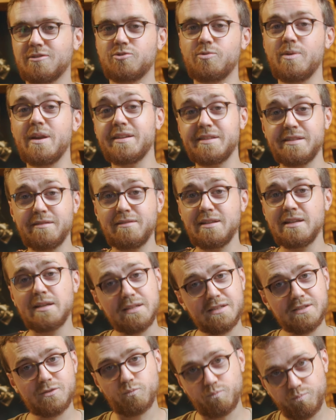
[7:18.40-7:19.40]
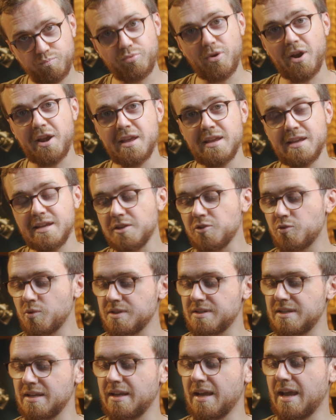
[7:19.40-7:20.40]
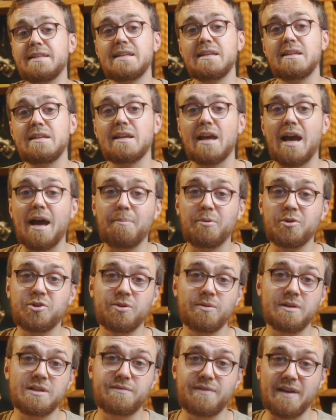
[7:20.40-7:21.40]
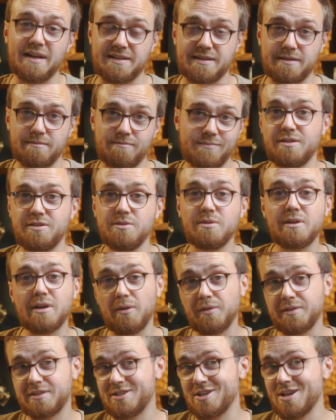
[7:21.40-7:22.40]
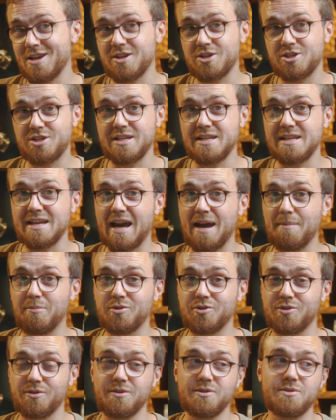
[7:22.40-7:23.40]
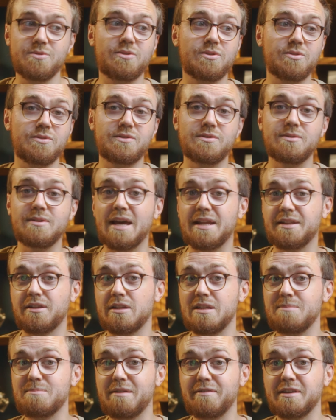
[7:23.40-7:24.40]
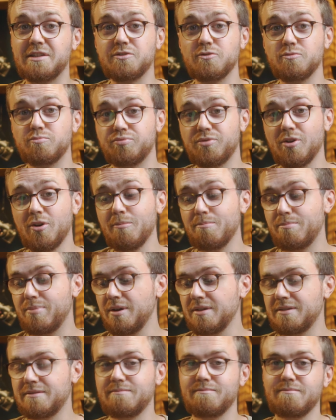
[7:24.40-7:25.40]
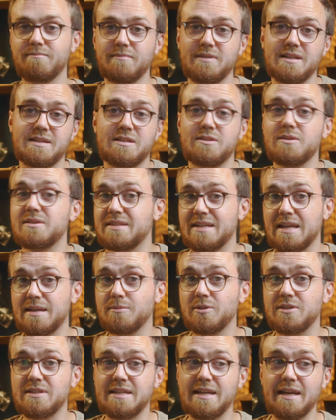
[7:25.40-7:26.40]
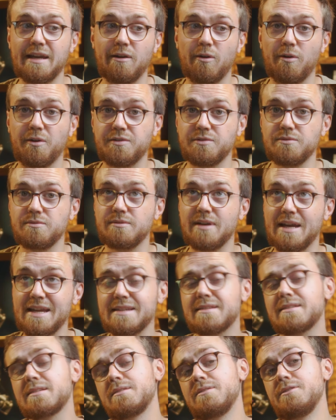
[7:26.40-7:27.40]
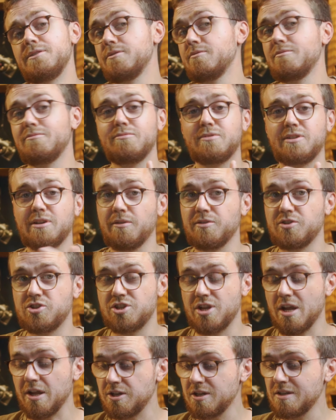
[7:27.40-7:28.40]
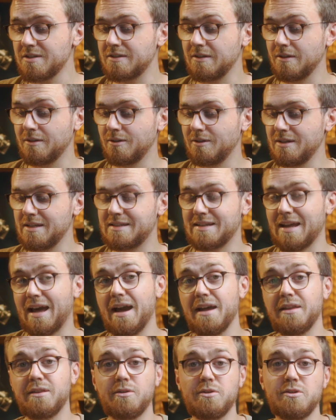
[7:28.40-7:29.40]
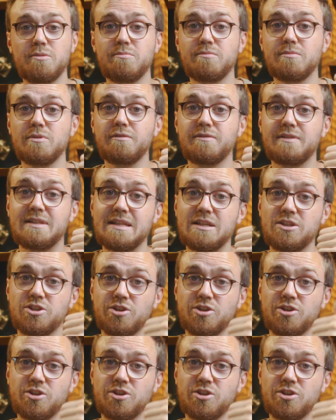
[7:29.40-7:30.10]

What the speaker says: Creatively, it's pretty interesting. The aperture is fixed. You can't change the aperture. You could do that on the Mavic 2 Pro, but it's the same on the R2S, you can't change it, so it's either you move the